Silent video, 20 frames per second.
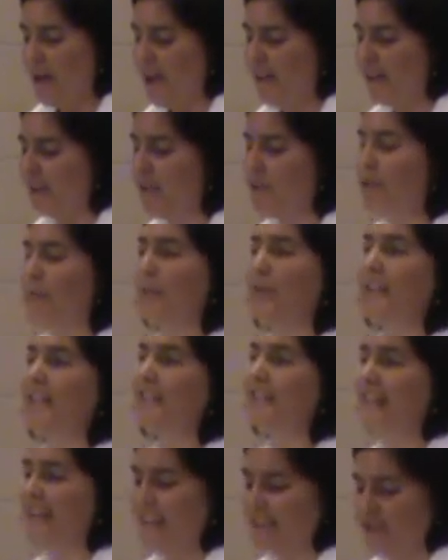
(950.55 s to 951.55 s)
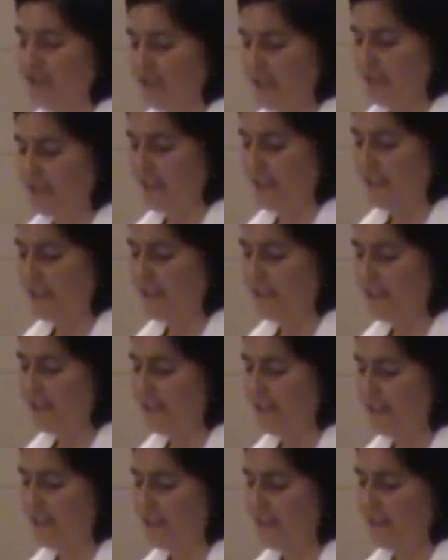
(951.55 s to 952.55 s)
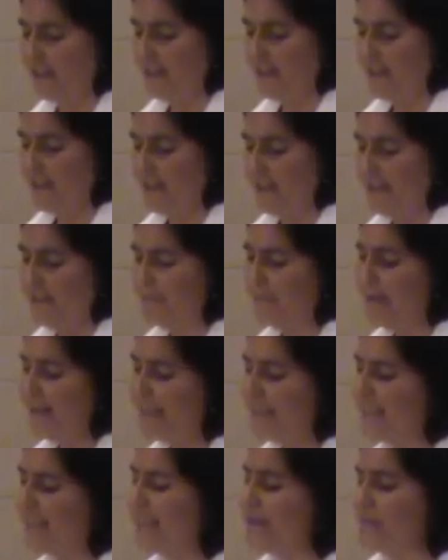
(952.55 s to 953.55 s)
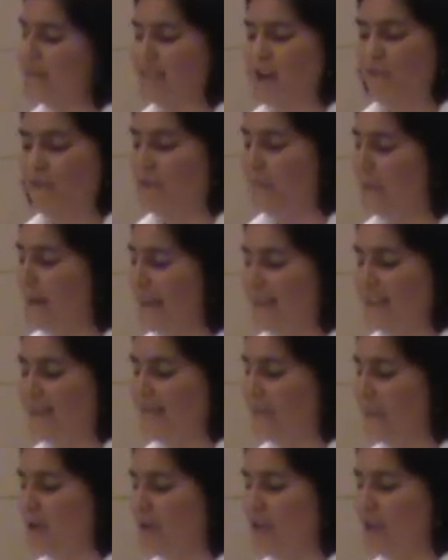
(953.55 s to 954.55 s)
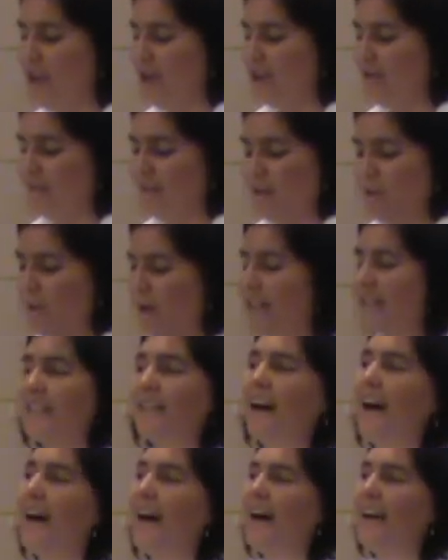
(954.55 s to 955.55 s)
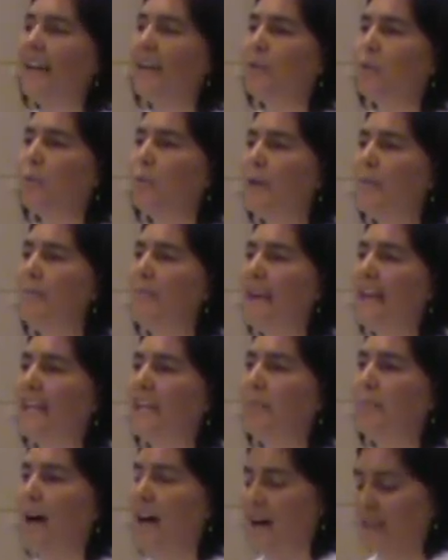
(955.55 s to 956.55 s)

on a 3-day journey and making himself available for what God would make